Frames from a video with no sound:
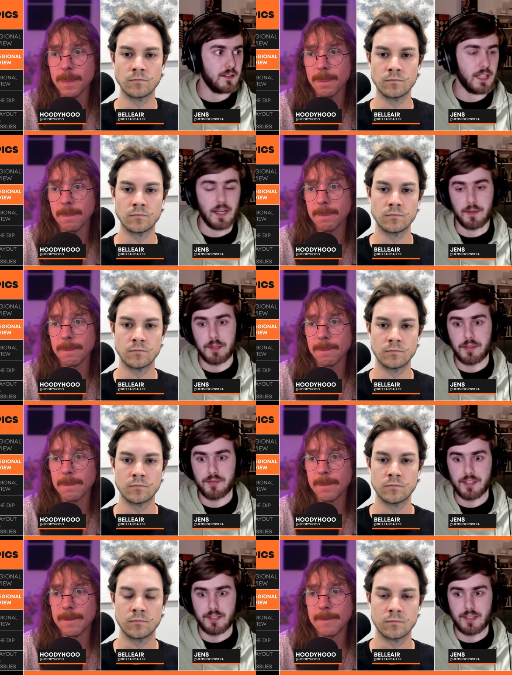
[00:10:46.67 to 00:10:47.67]
Speaker 1: Yeah, I mean they
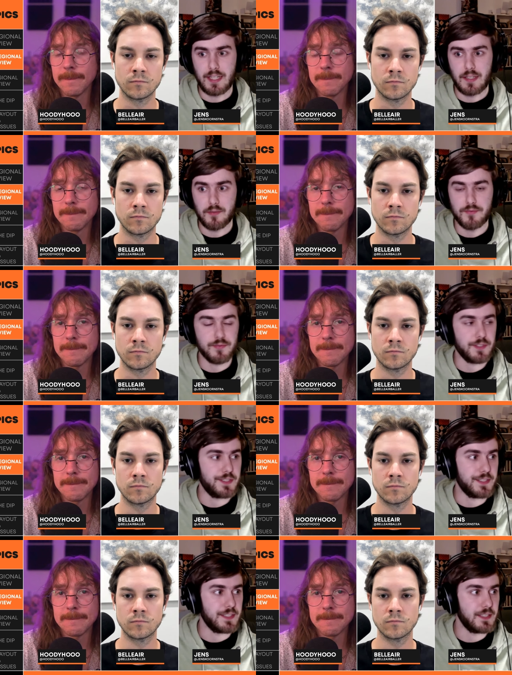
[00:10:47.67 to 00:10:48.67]
still have
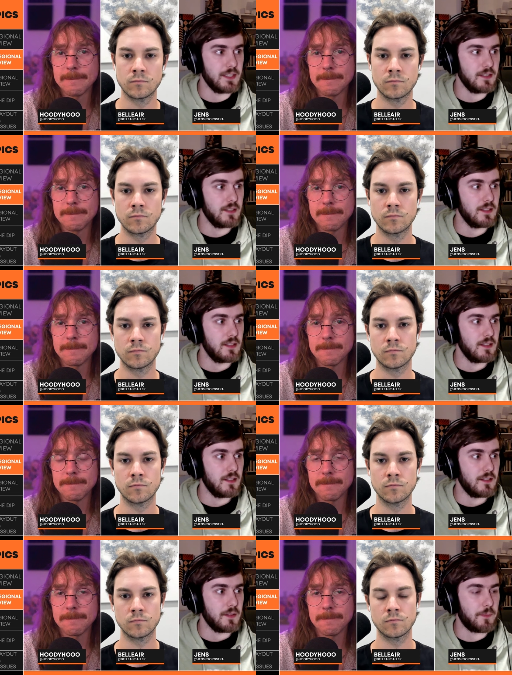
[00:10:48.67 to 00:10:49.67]
the
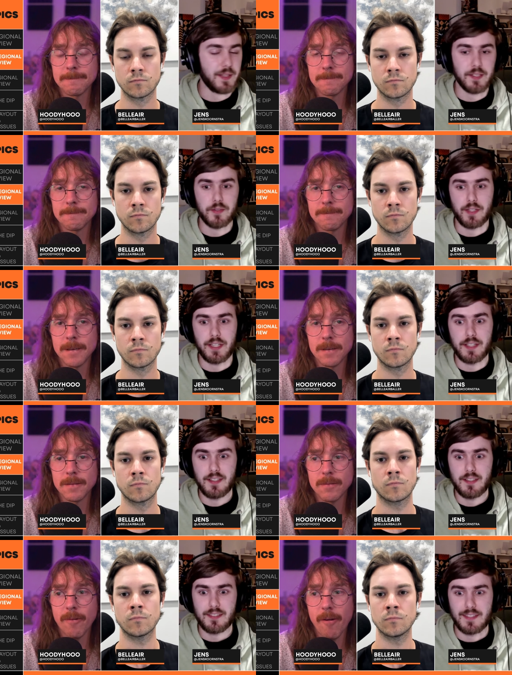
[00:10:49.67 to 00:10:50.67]
pedigree
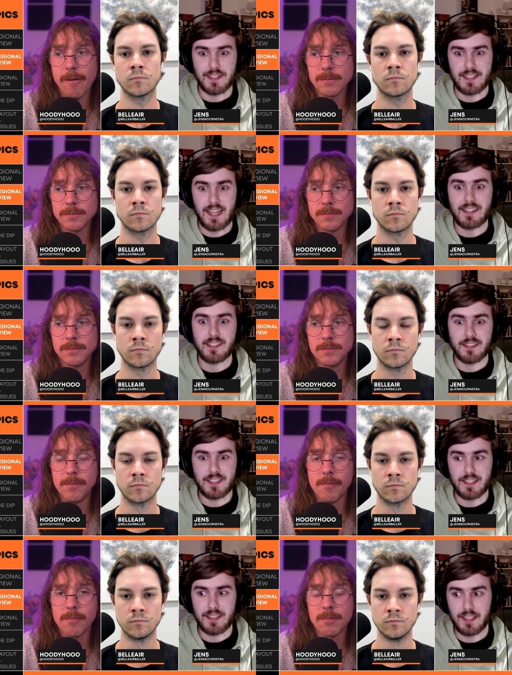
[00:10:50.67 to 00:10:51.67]

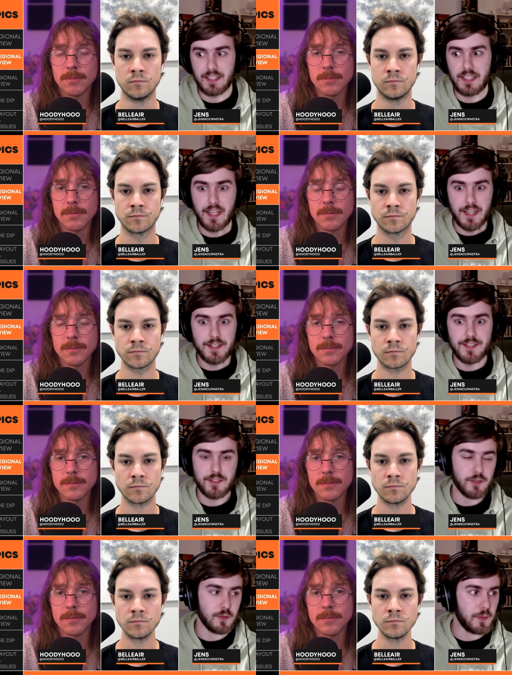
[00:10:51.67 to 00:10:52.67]
standards that they need
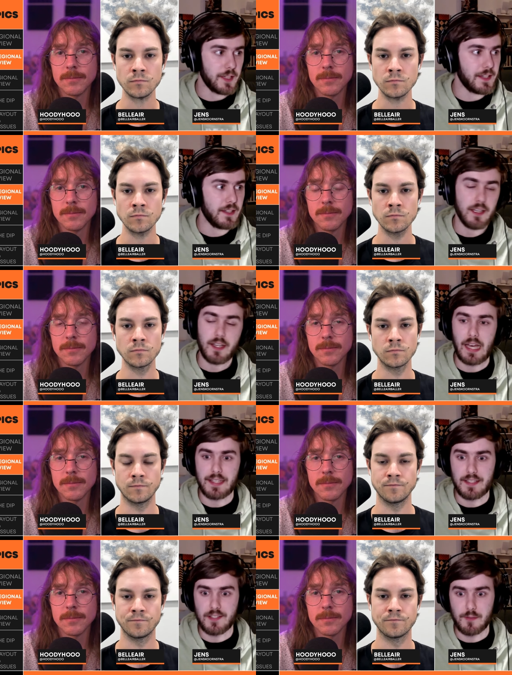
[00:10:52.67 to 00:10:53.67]
to be
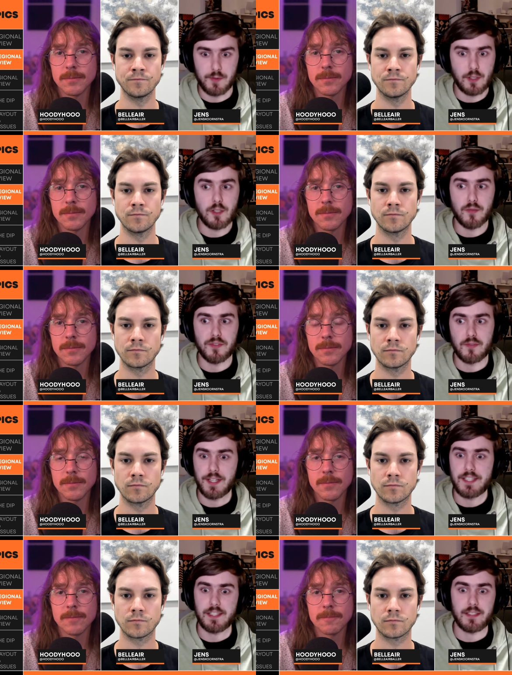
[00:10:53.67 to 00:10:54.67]
at the top of the
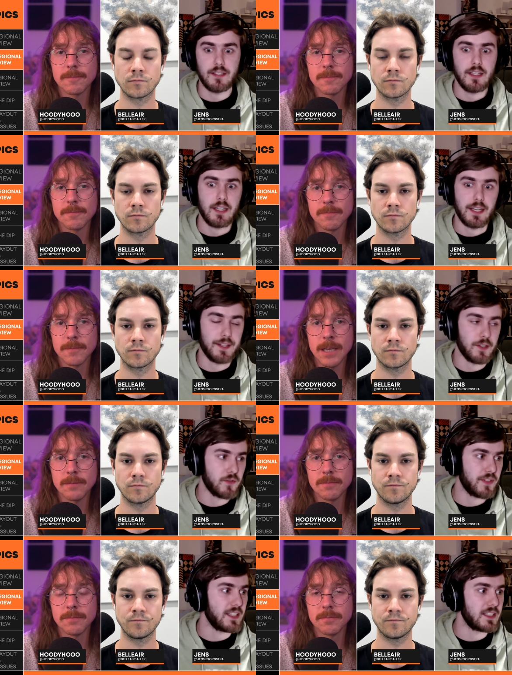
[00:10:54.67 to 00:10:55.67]
region. And I
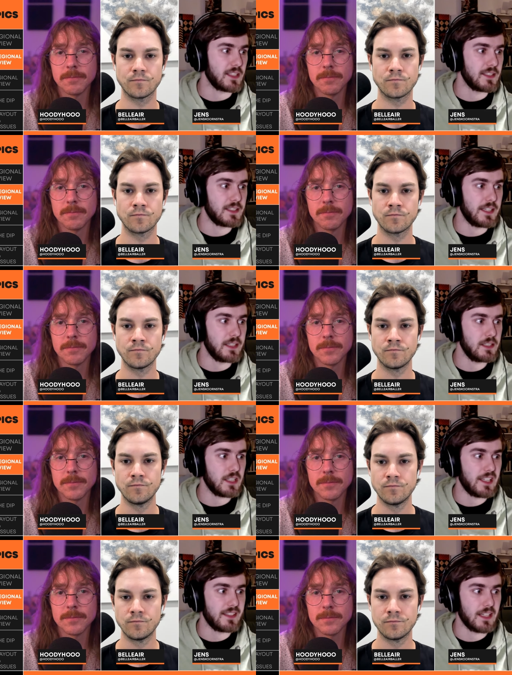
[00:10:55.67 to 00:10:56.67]
don't think that's going to change
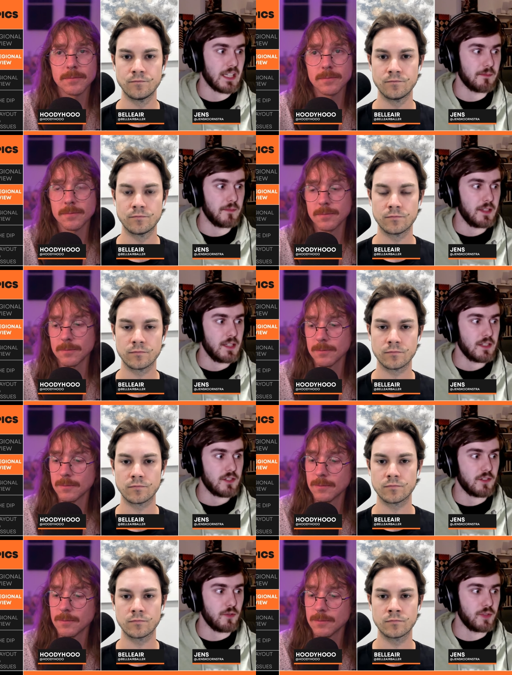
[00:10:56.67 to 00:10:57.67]
anytime
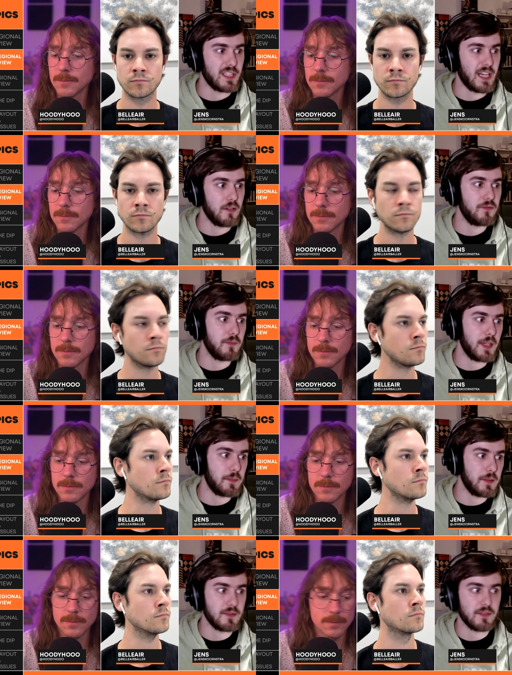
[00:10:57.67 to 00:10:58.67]
soon. You have
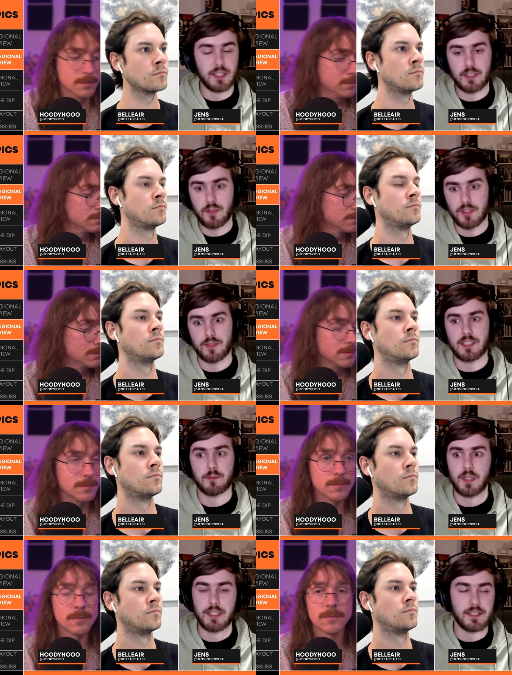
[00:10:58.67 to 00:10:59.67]
maybe Bravado or
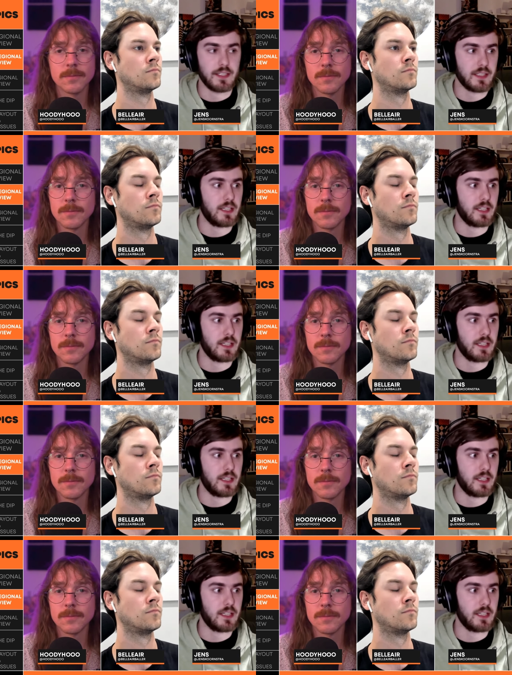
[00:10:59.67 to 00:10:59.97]
Twist Minds that